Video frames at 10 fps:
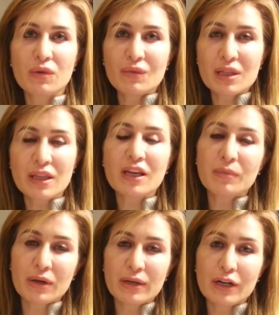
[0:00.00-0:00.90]
When we think
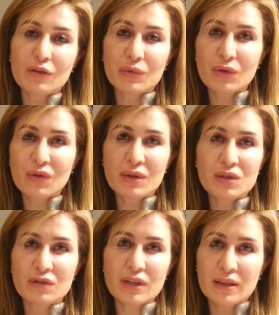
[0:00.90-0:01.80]
about Arab youth, we
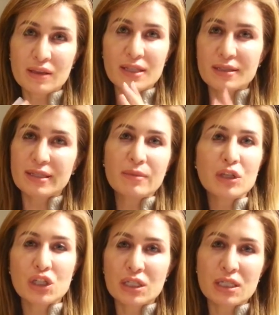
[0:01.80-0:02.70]
sort of get these images,